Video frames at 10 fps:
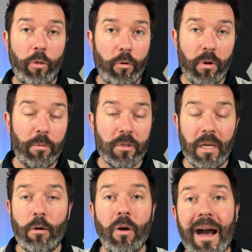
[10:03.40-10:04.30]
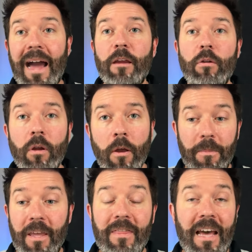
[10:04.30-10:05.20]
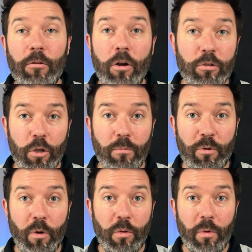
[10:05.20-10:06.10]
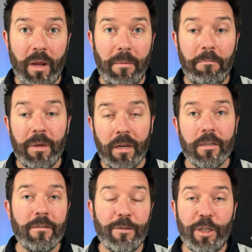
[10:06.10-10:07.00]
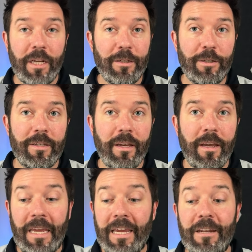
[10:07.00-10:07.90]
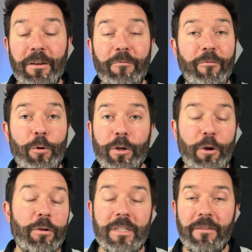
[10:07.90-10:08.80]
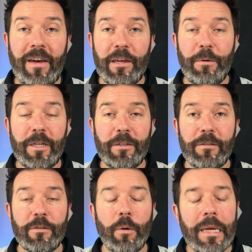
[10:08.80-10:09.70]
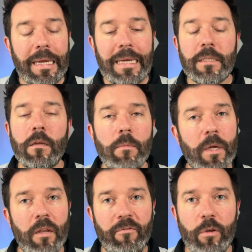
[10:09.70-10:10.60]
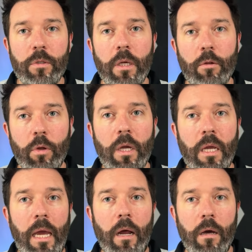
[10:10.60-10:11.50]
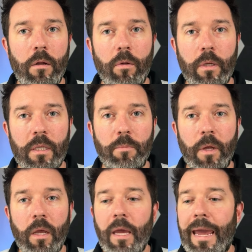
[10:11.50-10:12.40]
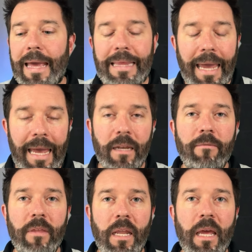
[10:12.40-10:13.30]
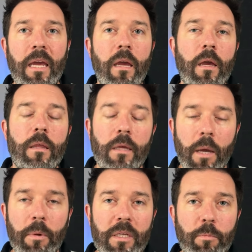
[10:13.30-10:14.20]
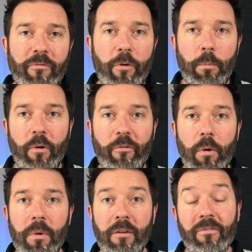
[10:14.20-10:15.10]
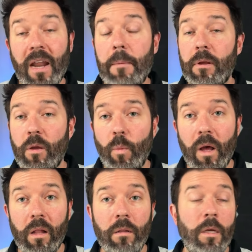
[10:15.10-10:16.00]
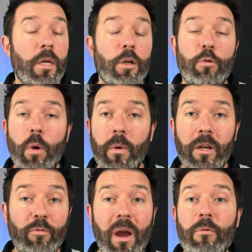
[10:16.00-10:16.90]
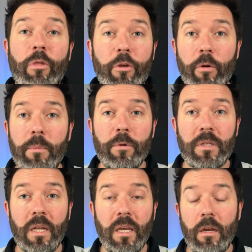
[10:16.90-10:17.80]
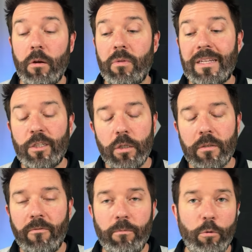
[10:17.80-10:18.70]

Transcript: 30% or higher than that long term growth rate because of the changes in foreign currency valuation. So it gets a little bit confusing looking at on holdings, but at the end of the day, the company is p- performing phenomenally well, growing around 30% a year. That's just